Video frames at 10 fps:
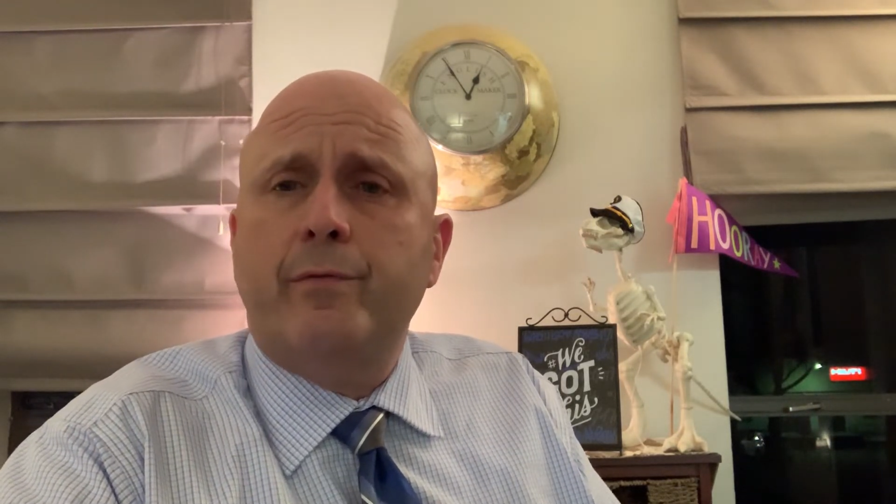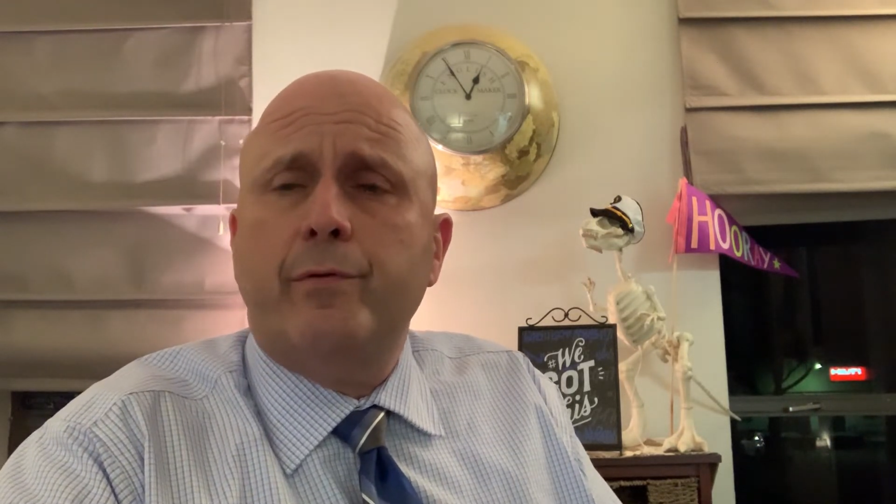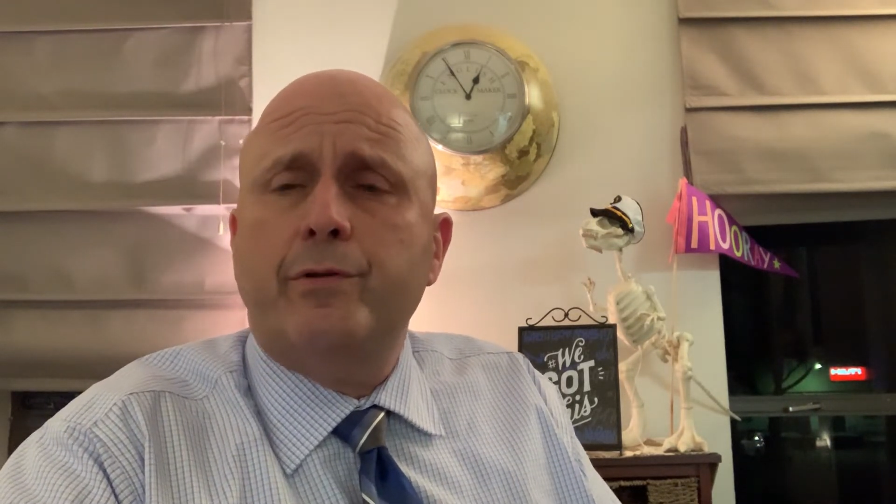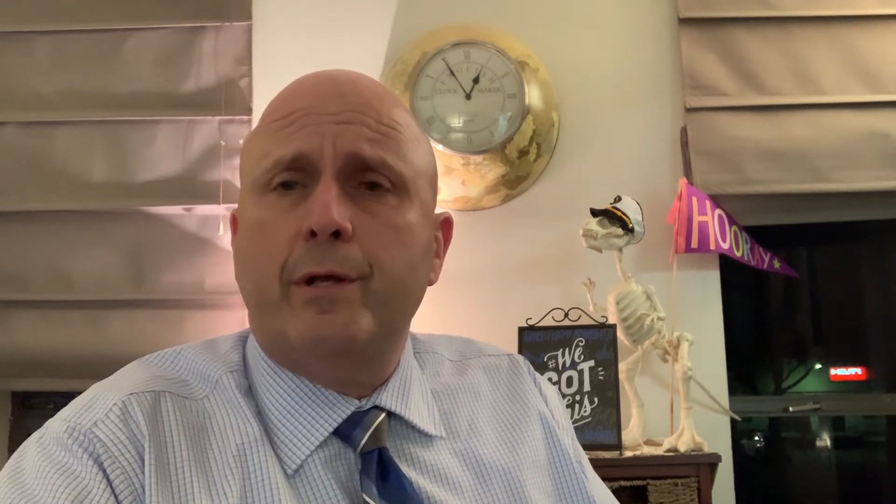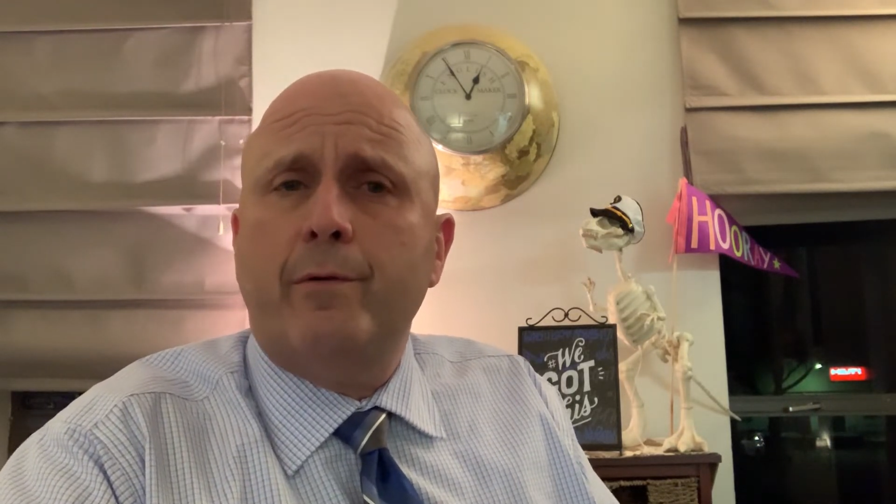through
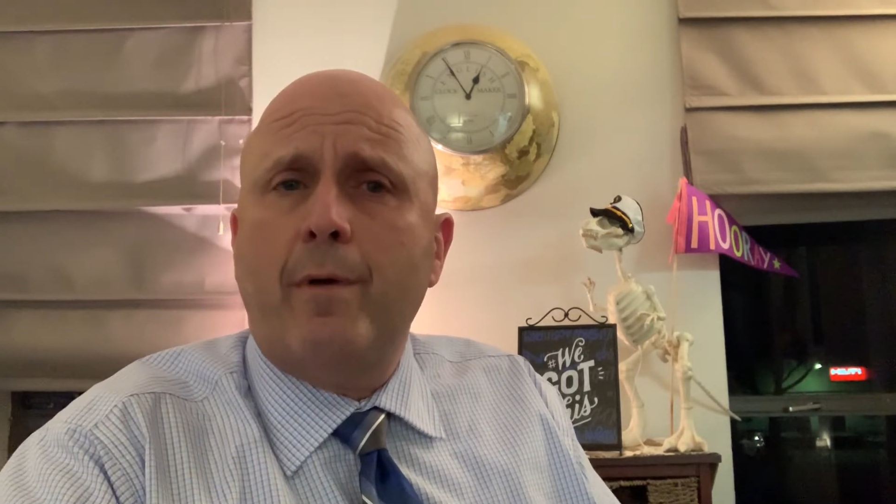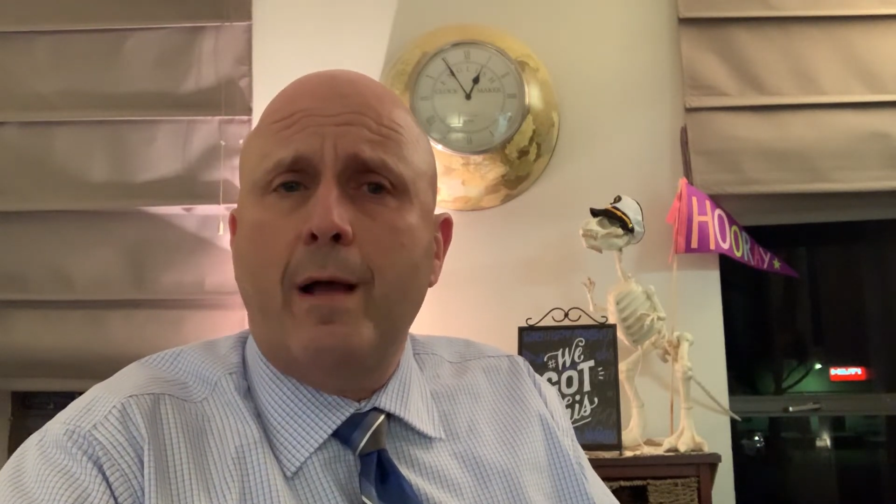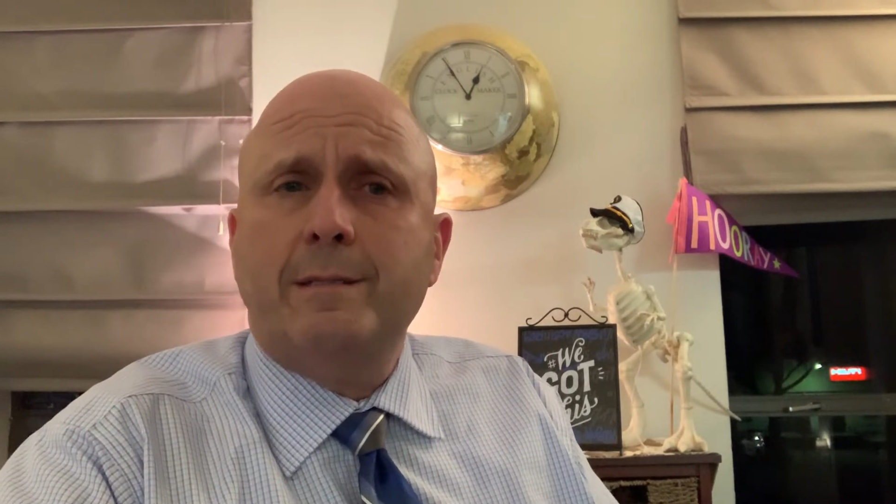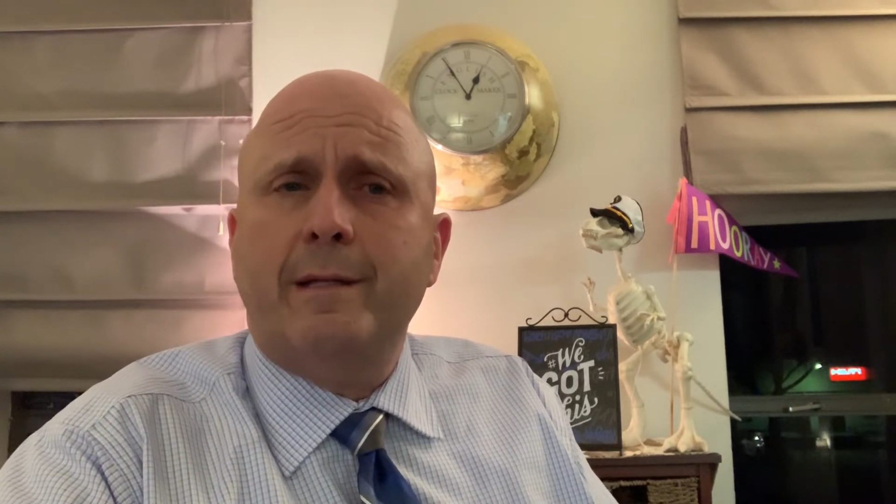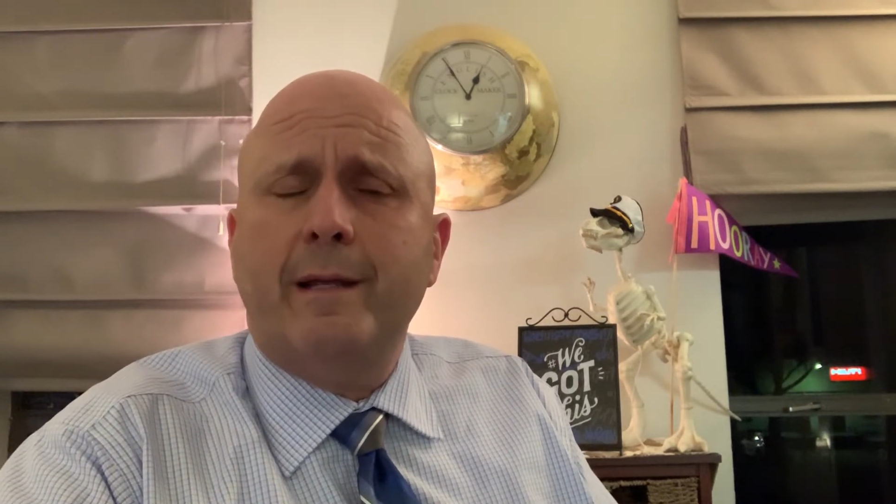your
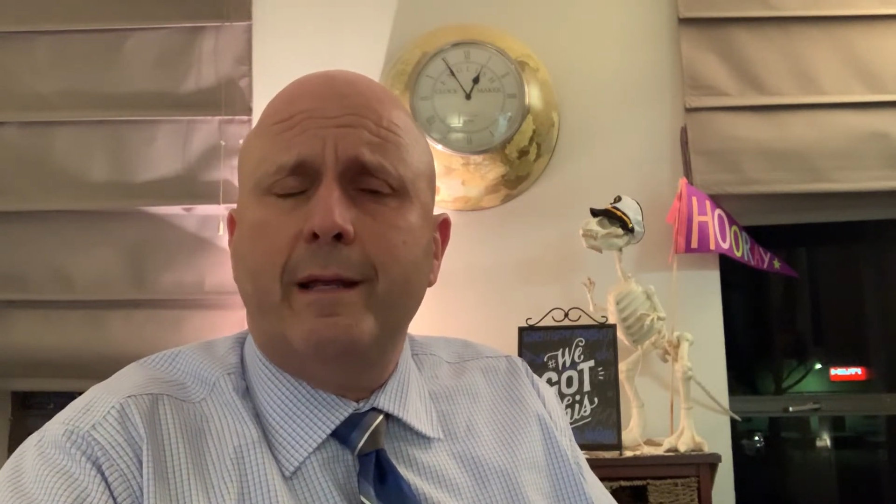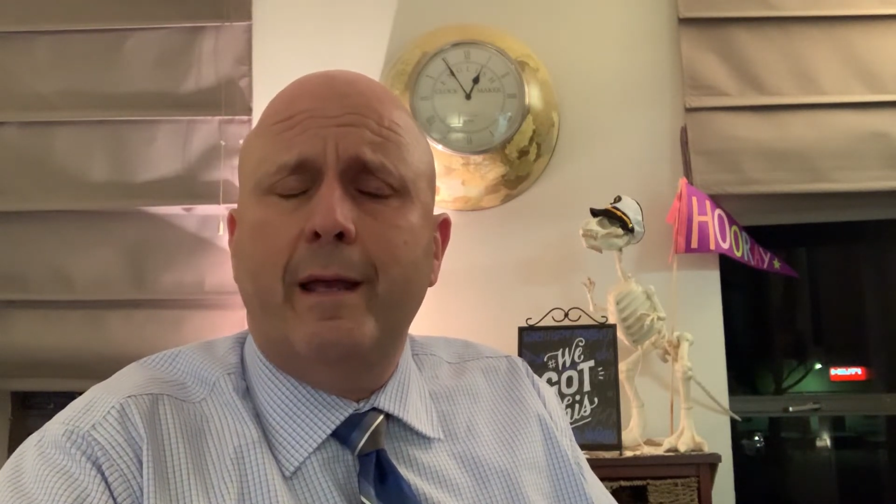generosity.